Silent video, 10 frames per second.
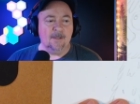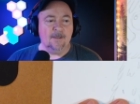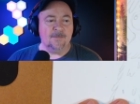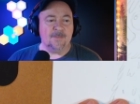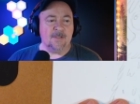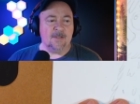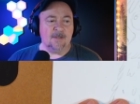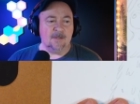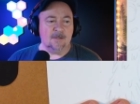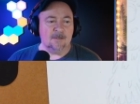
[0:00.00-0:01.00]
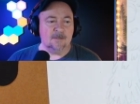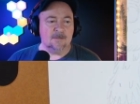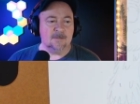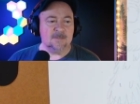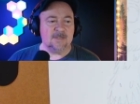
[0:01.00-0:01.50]
The
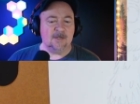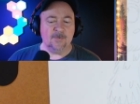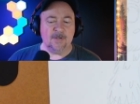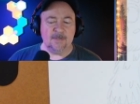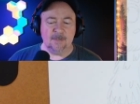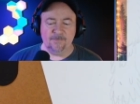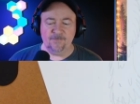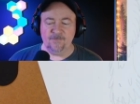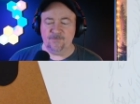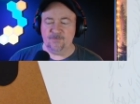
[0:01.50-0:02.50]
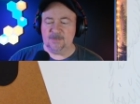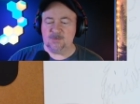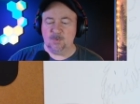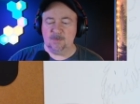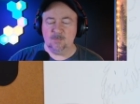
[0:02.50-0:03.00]
scenery I did for this
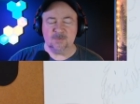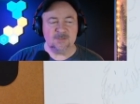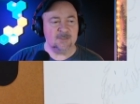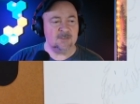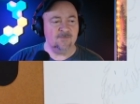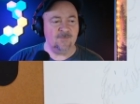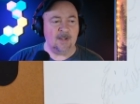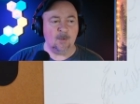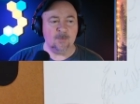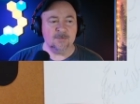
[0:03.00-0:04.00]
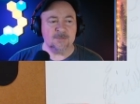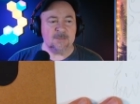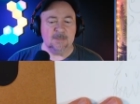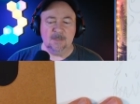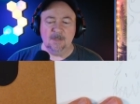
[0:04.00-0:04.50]
one was just some flowers
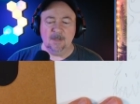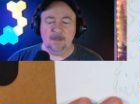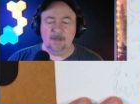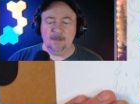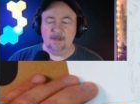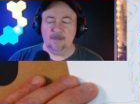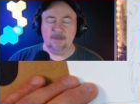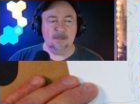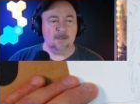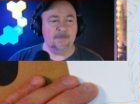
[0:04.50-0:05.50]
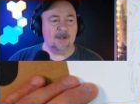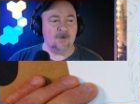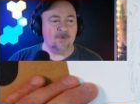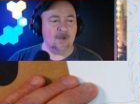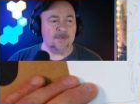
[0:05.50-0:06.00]
and hilly
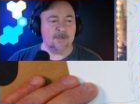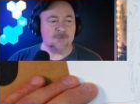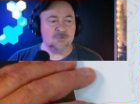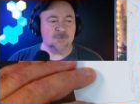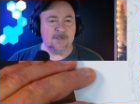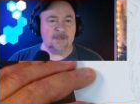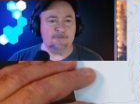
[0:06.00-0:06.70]
background and a tree.